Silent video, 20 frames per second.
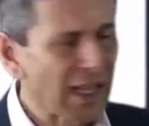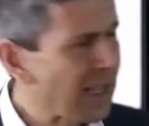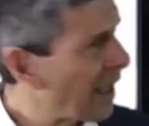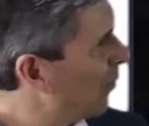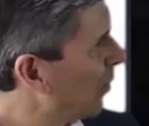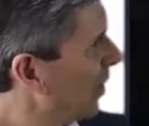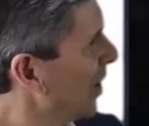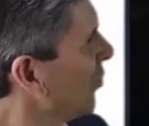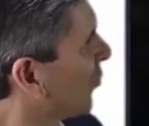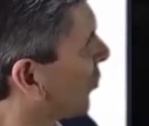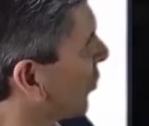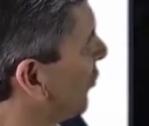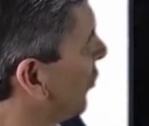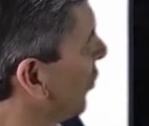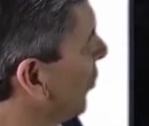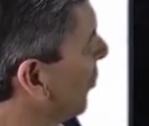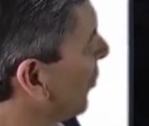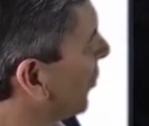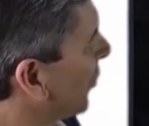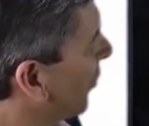And we
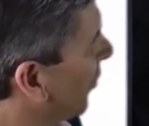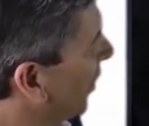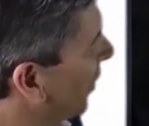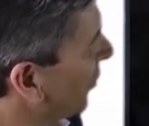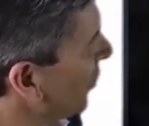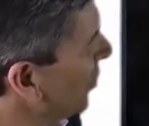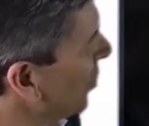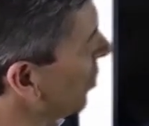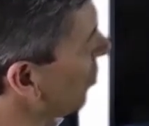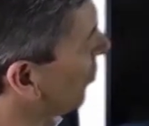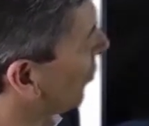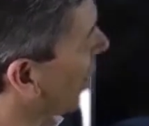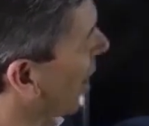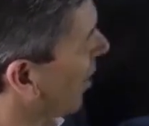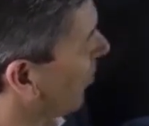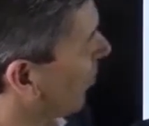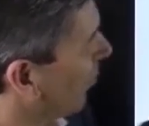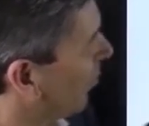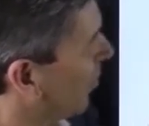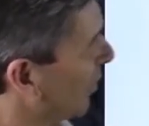introduced this new
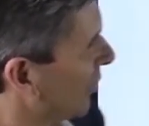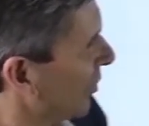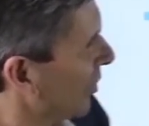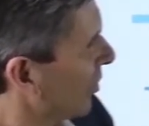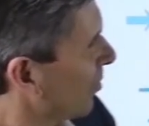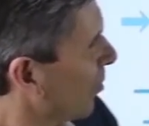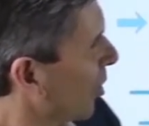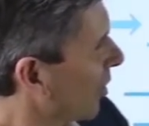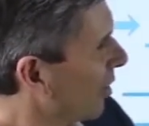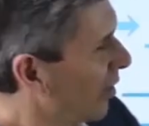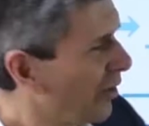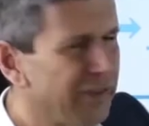type of business model.